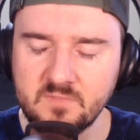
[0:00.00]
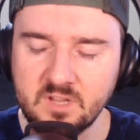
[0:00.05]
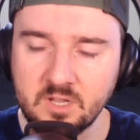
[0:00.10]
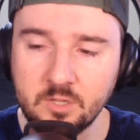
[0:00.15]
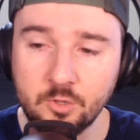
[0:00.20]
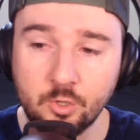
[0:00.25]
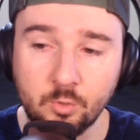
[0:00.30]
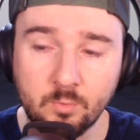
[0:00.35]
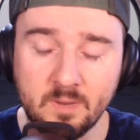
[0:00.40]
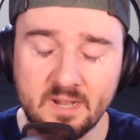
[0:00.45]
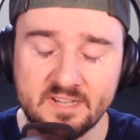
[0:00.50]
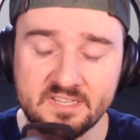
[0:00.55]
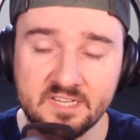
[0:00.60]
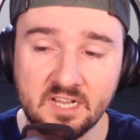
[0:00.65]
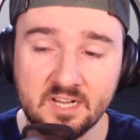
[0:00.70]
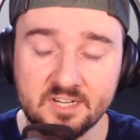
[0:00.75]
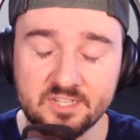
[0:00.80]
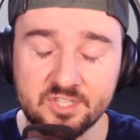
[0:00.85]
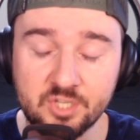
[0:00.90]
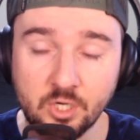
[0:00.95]
the Red
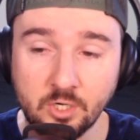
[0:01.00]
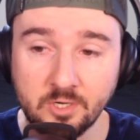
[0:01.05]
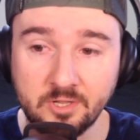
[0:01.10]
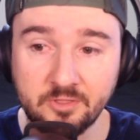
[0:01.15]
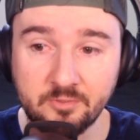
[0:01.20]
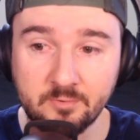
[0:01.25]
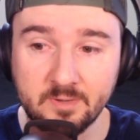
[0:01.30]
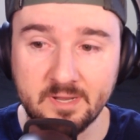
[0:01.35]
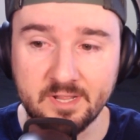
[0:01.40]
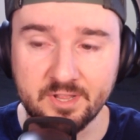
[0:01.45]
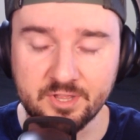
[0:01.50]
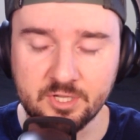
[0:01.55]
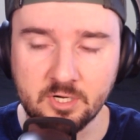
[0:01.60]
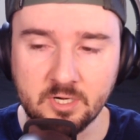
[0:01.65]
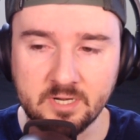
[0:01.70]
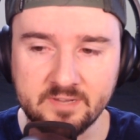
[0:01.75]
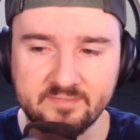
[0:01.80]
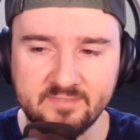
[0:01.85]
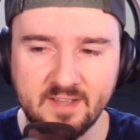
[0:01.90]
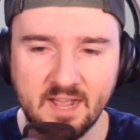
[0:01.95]
Sox 33 and
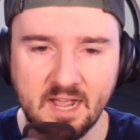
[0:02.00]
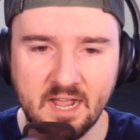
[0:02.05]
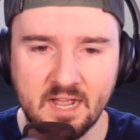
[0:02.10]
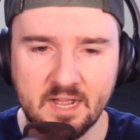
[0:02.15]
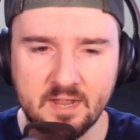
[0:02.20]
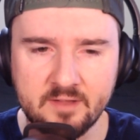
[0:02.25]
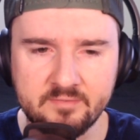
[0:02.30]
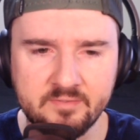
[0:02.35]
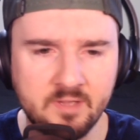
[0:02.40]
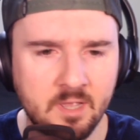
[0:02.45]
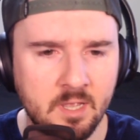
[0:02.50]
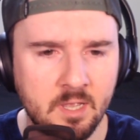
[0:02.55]
35.